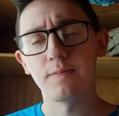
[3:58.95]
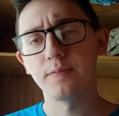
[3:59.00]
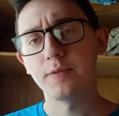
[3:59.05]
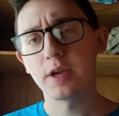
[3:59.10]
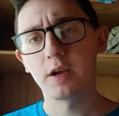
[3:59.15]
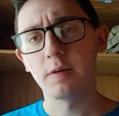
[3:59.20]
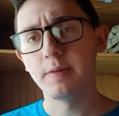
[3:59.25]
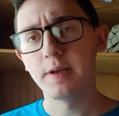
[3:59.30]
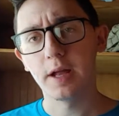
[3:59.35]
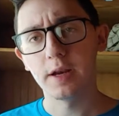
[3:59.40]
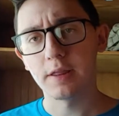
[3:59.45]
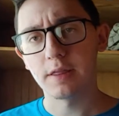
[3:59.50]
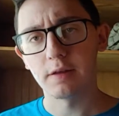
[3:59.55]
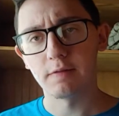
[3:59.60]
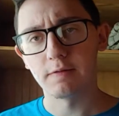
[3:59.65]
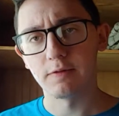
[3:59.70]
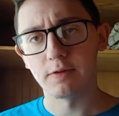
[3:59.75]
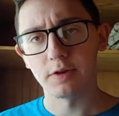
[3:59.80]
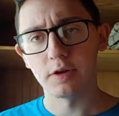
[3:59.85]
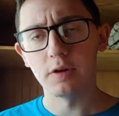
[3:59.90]
It could be anything
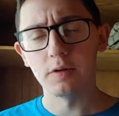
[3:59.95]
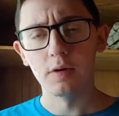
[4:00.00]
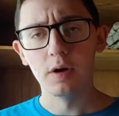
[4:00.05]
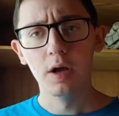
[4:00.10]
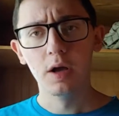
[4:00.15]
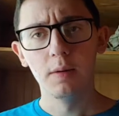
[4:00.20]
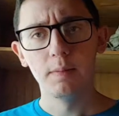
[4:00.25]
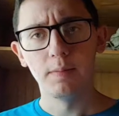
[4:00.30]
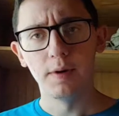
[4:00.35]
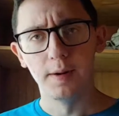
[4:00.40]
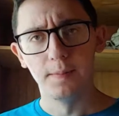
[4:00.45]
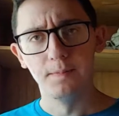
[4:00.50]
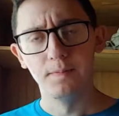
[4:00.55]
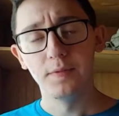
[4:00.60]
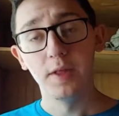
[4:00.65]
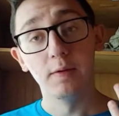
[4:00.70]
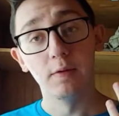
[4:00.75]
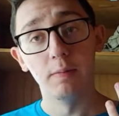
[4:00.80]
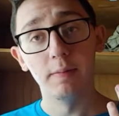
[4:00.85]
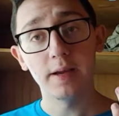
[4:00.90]
for you, but
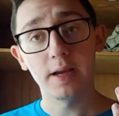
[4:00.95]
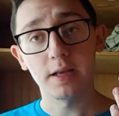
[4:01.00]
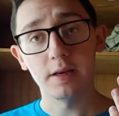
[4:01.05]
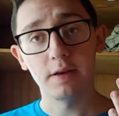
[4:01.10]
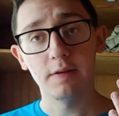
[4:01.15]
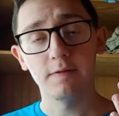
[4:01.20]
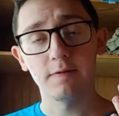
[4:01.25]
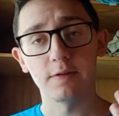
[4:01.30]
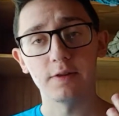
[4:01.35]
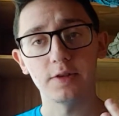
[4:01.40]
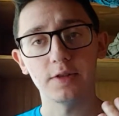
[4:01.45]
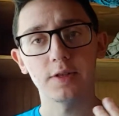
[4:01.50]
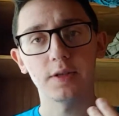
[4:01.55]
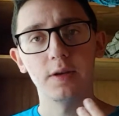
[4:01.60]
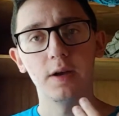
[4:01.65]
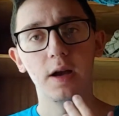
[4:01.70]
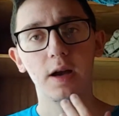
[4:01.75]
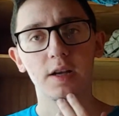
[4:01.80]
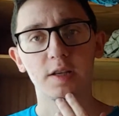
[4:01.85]
it will make a difference,